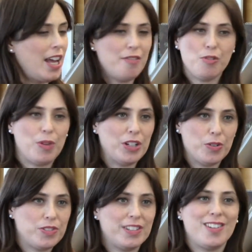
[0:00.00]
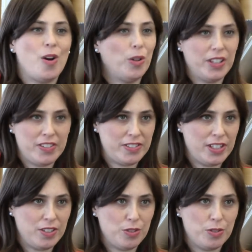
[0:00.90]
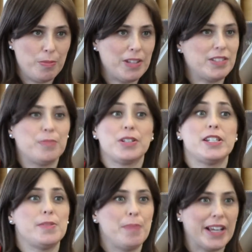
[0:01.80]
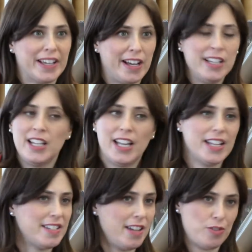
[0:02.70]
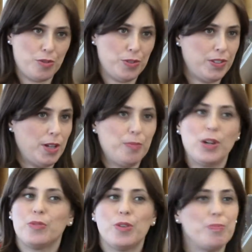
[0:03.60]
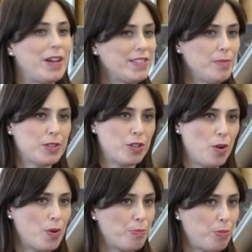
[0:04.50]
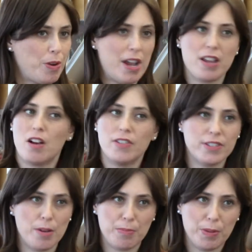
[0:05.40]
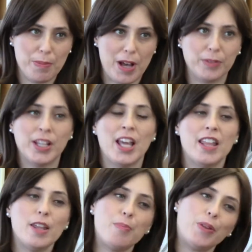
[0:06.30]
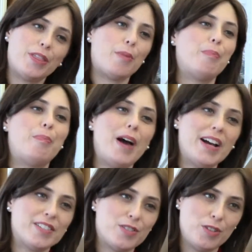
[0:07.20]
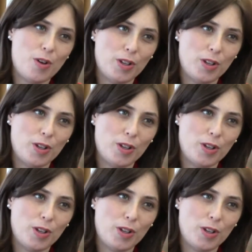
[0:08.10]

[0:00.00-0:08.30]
Everyone knows that the holiest city to the Muslims is Mecca. It's not Jerusalem. When Muslims go and pray on Temple Mount, they put their backs to the